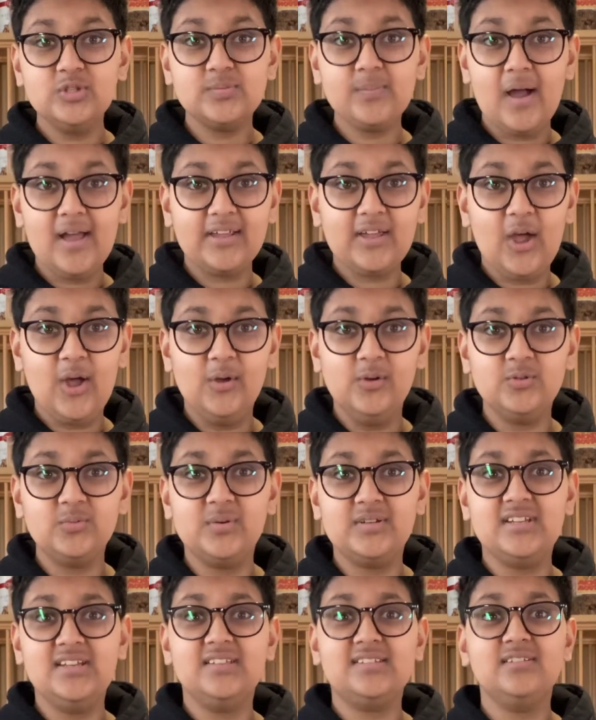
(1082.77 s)
my code,
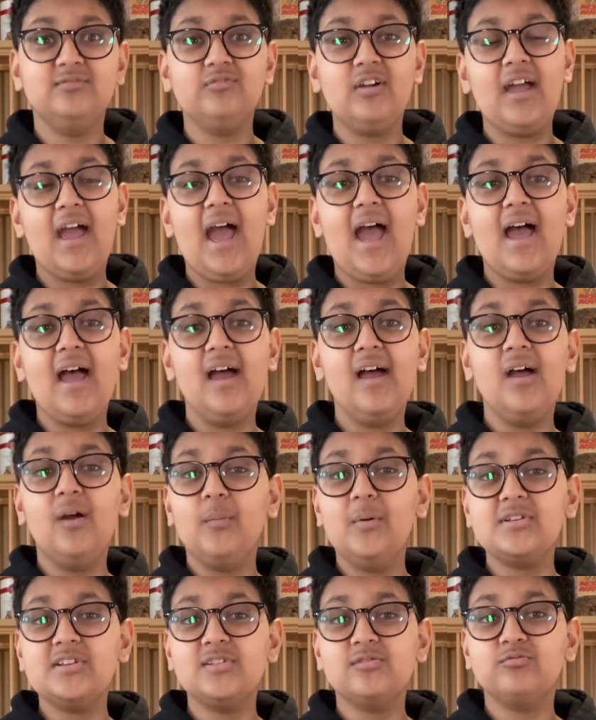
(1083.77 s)
which is
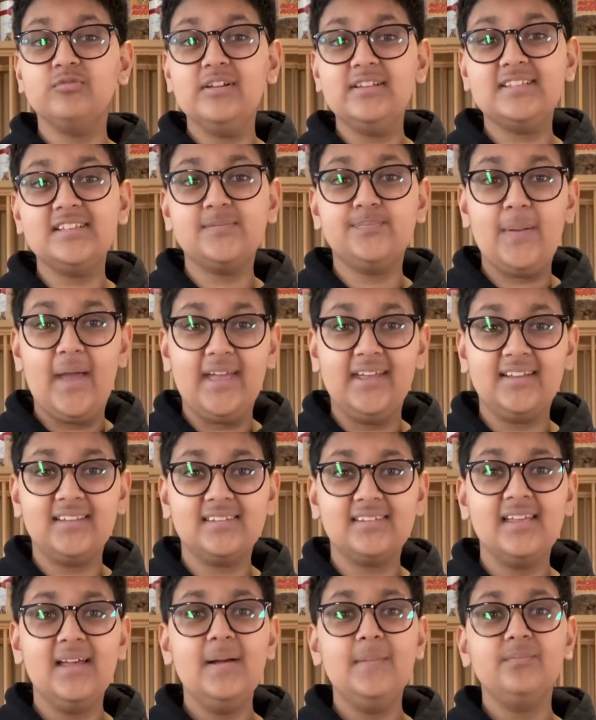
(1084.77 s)
Reese's
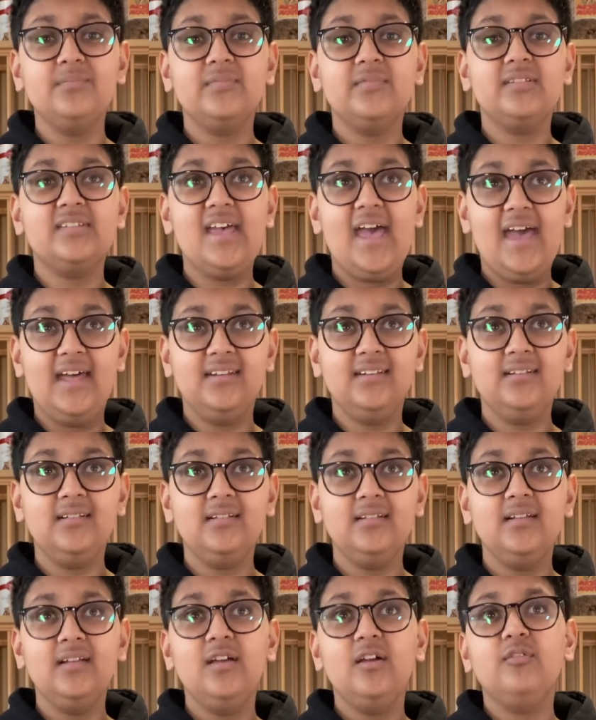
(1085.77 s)
Bakes 10
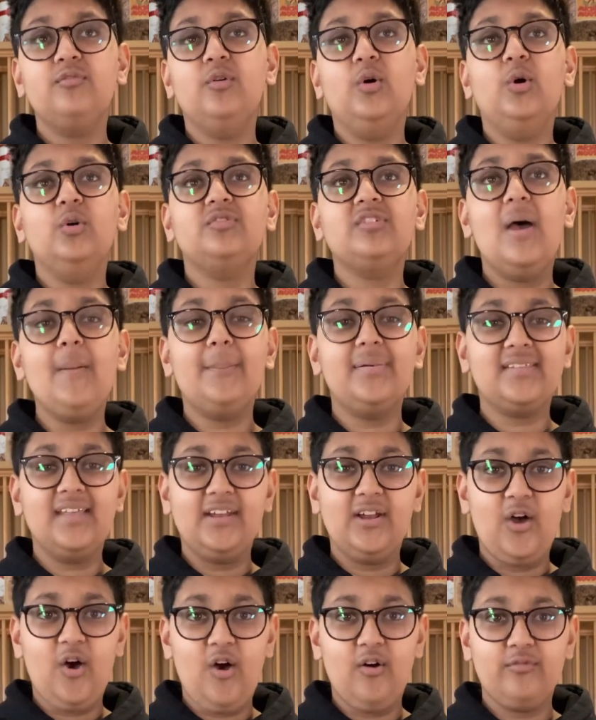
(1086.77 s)
for 10%
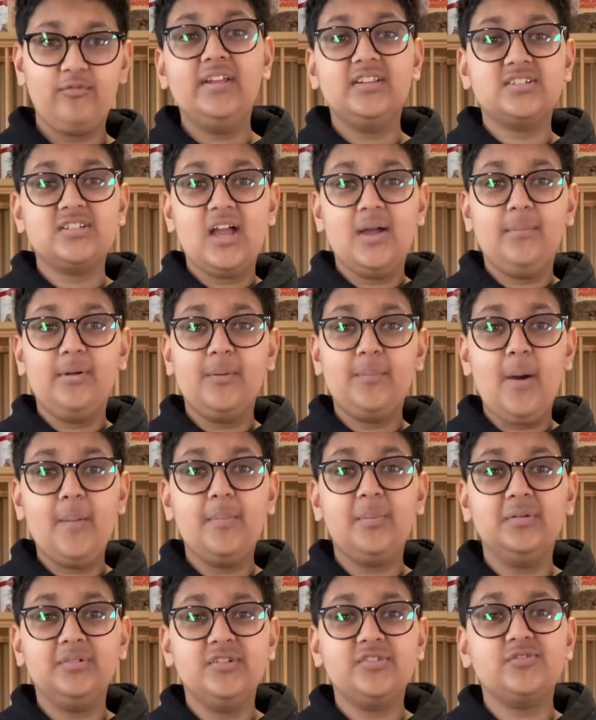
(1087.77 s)
off, which I'm going to pop
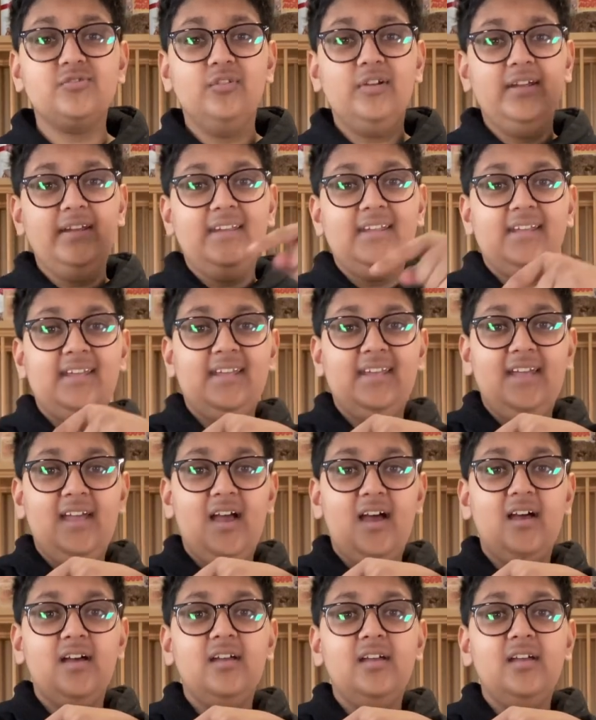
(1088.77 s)
up on the screen here.